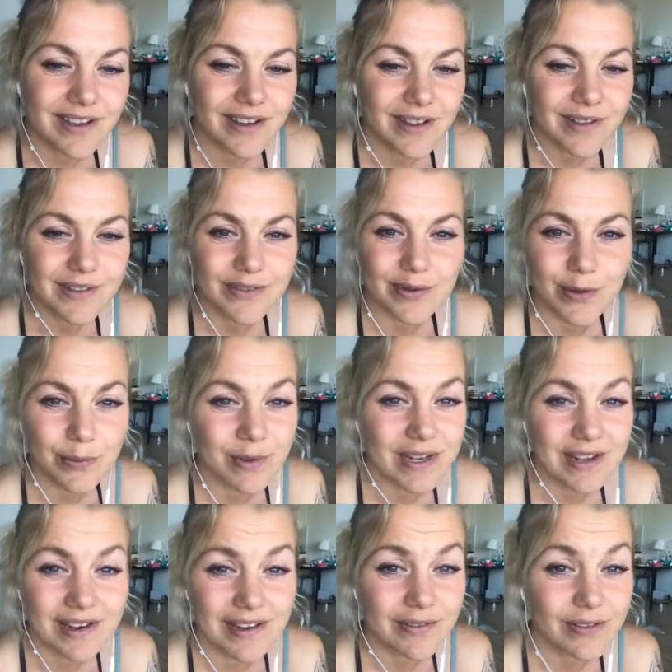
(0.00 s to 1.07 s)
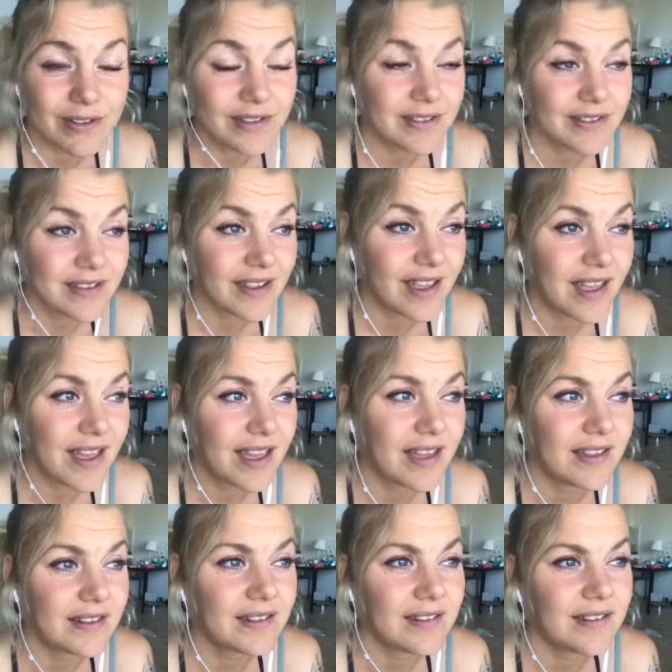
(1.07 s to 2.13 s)
on so many levels
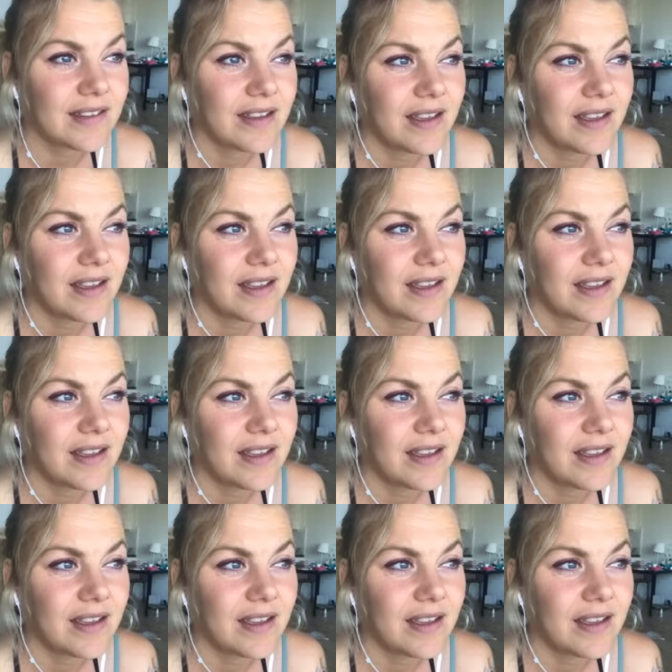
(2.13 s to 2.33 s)
and